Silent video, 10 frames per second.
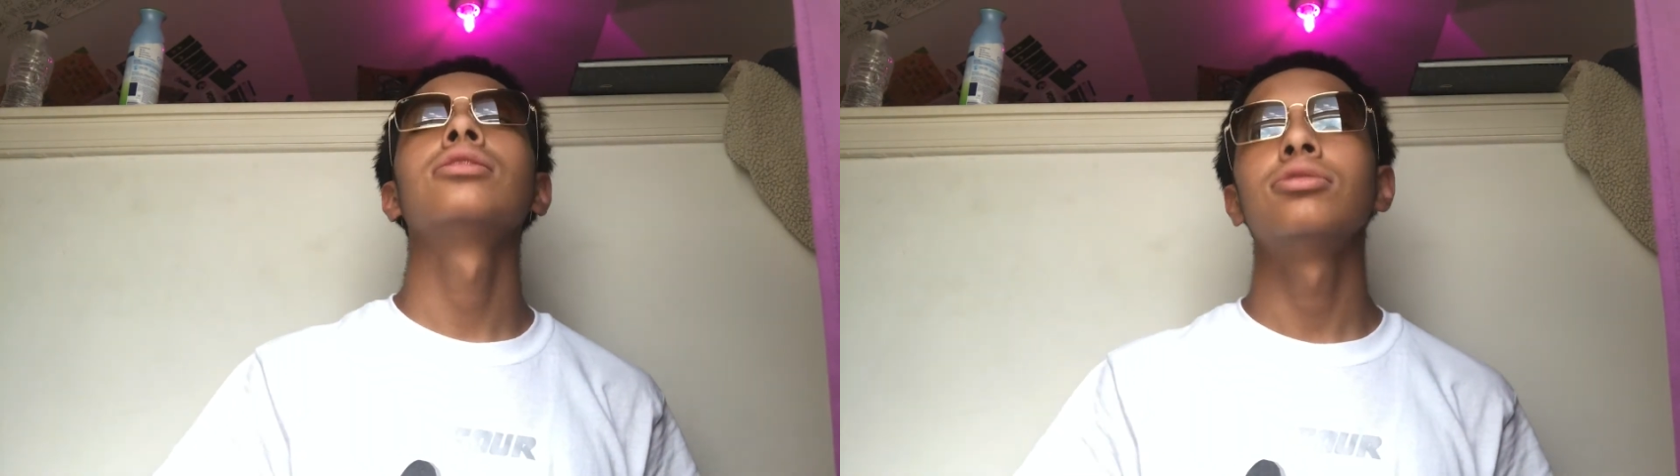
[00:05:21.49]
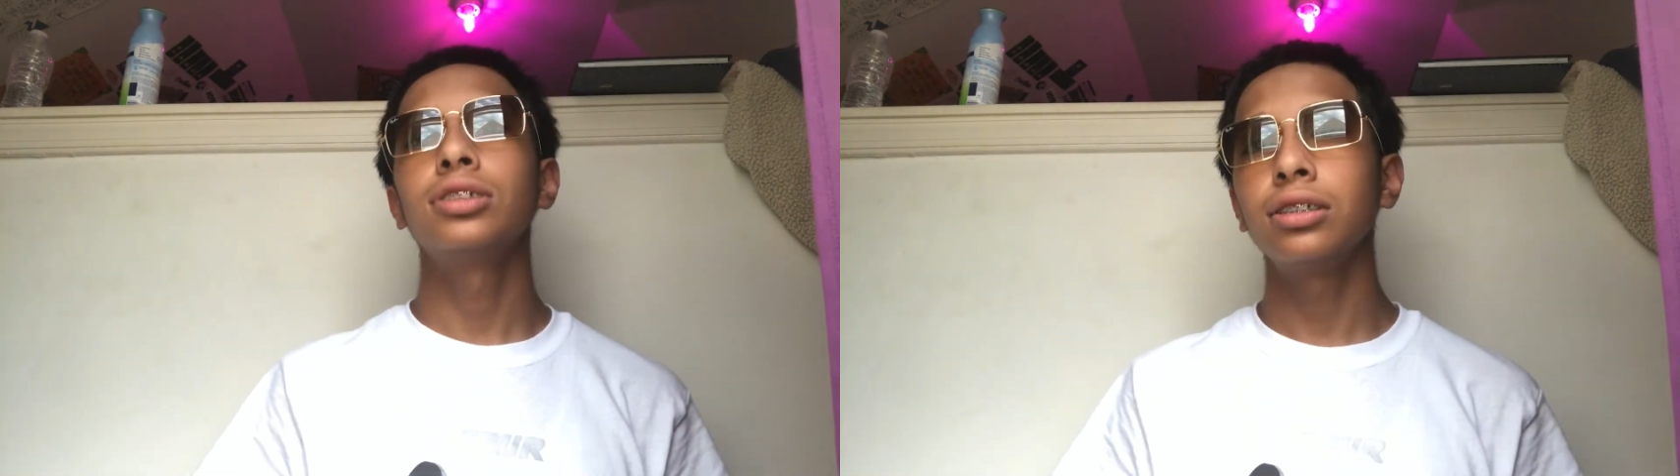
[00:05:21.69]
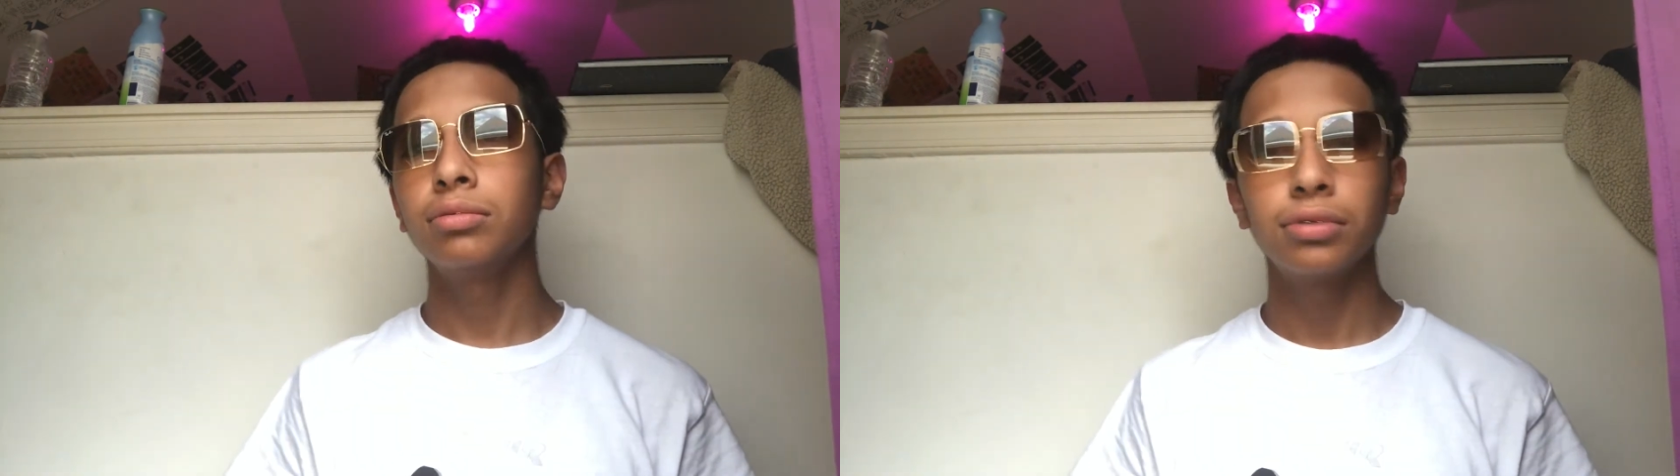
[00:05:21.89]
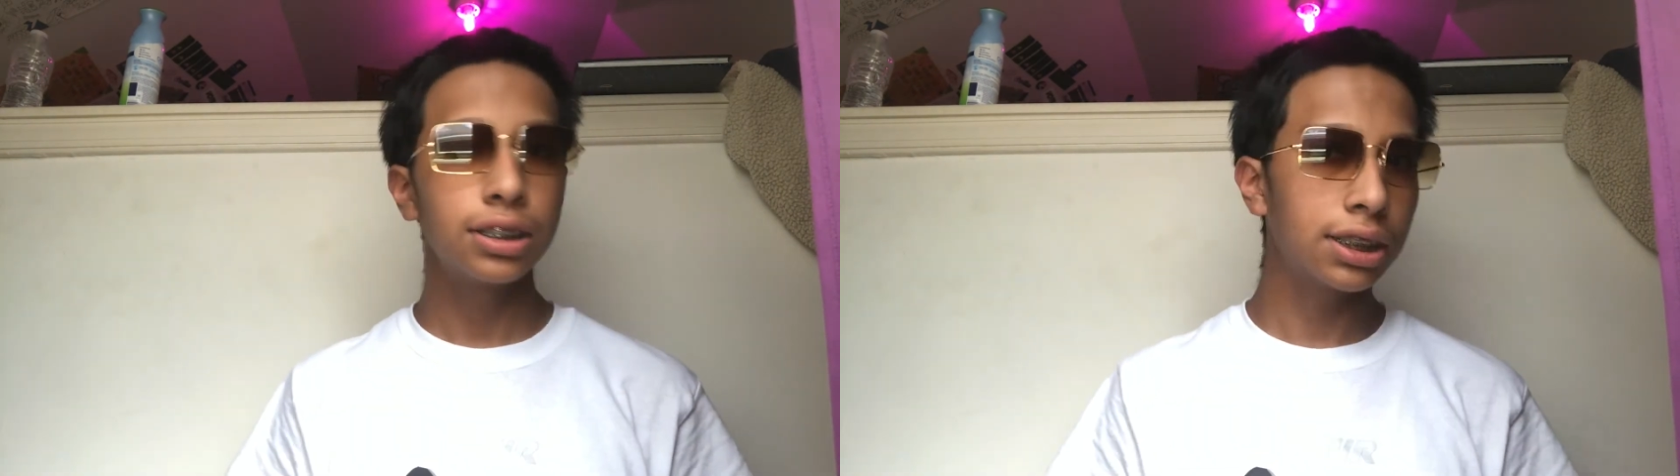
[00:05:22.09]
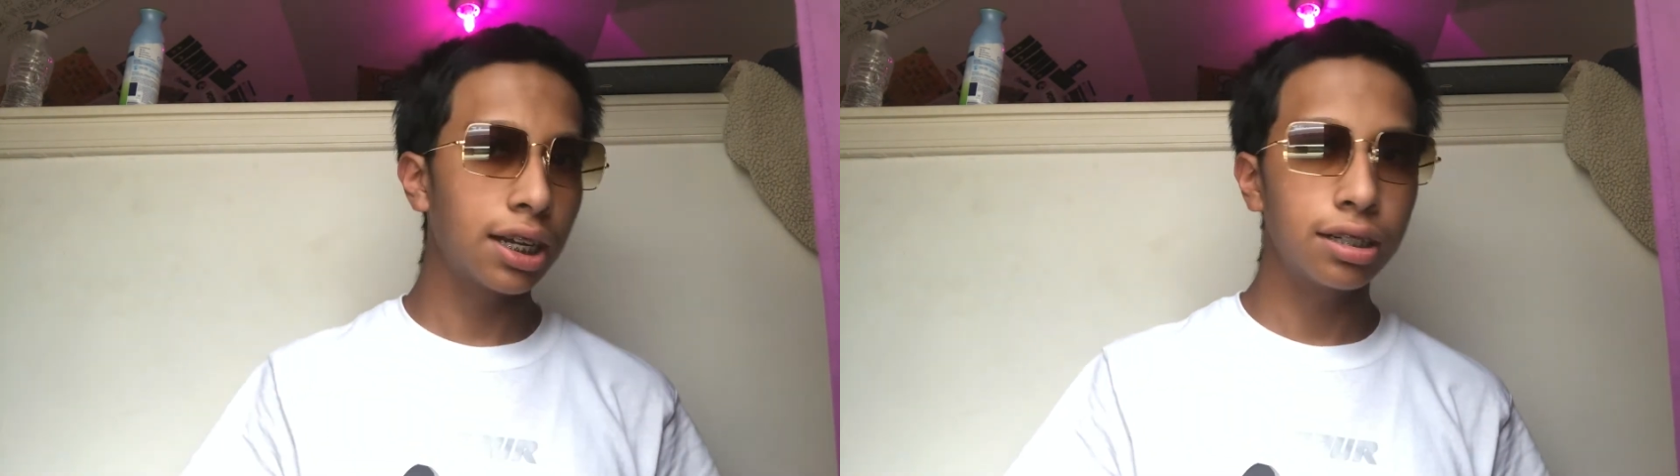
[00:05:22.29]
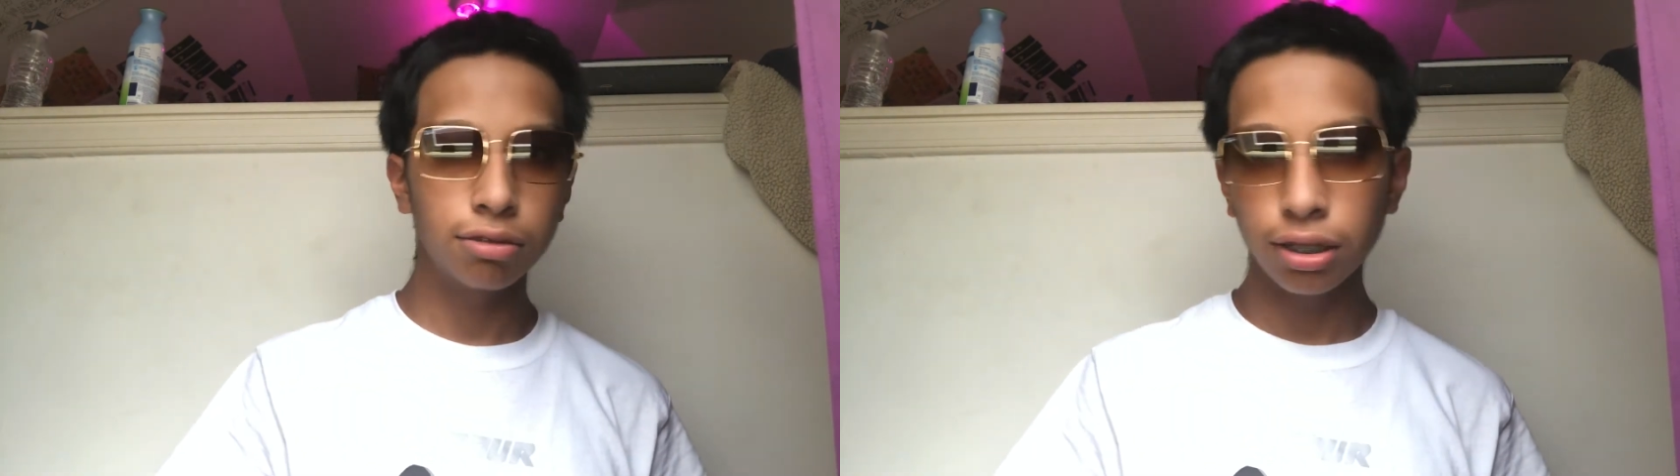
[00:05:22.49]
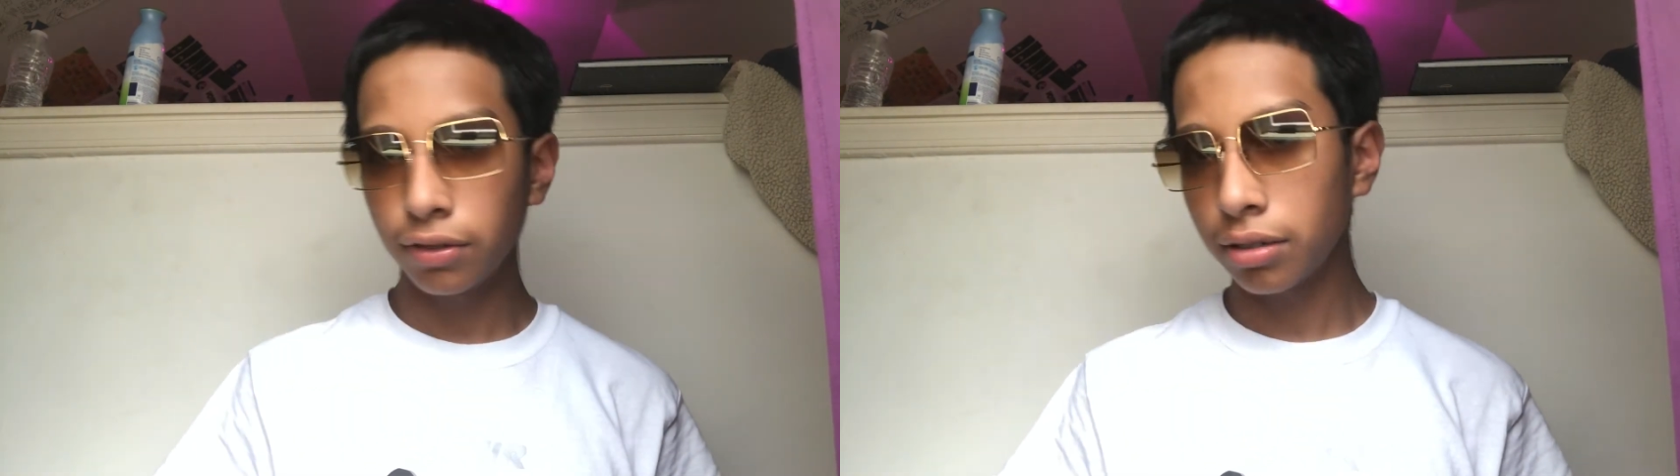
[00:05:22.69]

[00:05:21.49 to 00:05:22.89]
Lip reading: See them? They shining. Whenever